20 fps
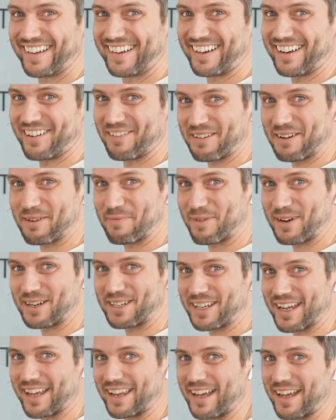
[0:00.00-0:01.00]
I really
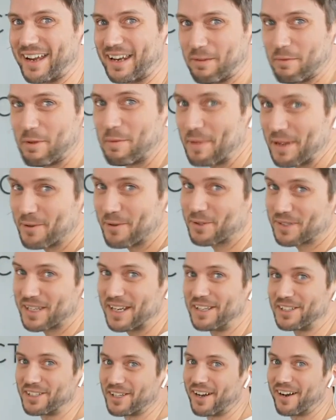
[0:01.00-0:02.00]
appreciate that. Let me be your
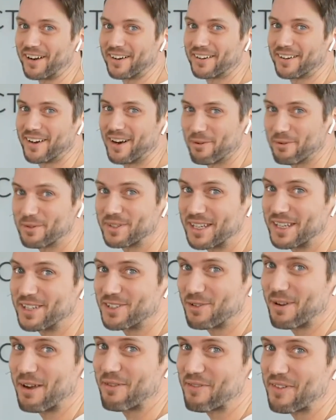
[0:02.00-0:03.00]
teacher. I will
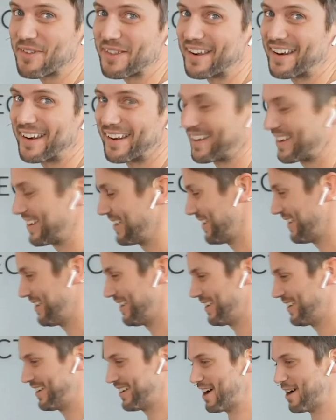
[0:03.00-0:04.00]
teach you everything.
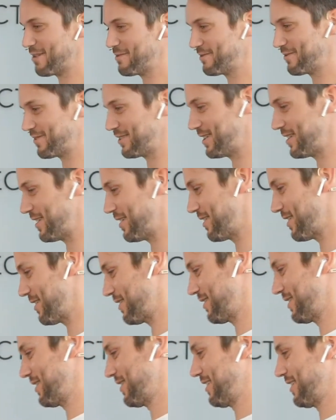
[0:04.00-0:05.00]

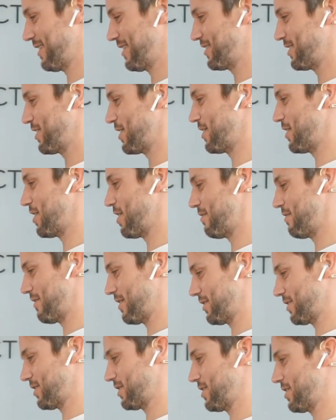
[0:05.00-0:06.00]
I turn
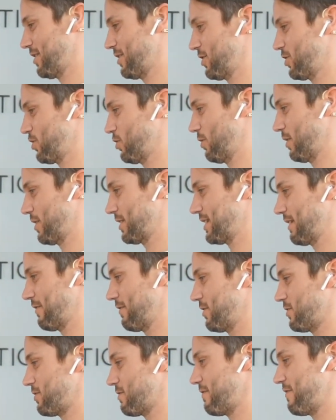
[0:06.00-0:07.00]
over just under short of
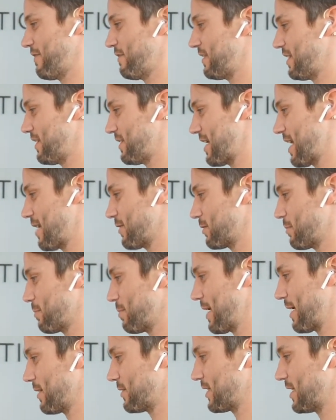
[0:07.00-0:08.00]

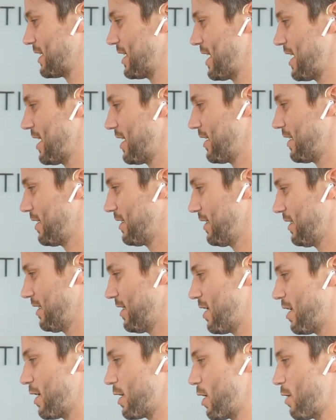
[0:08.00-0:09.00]
£750,000 a year.
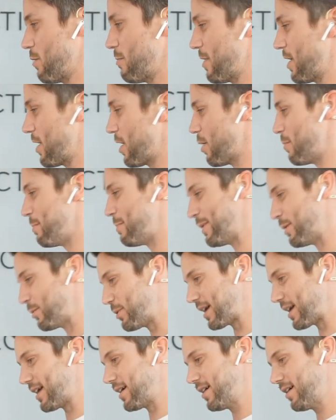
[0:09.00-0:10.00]
I own my own
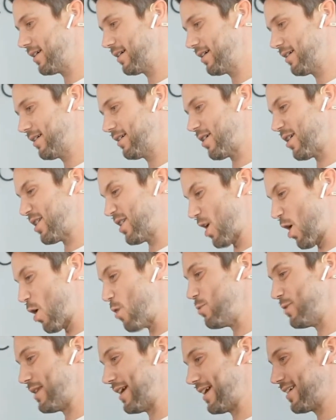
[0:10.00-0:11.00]
building. I
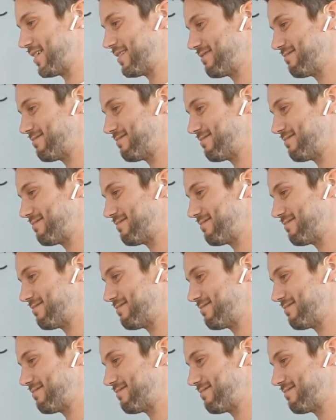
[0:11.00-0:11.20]
own it.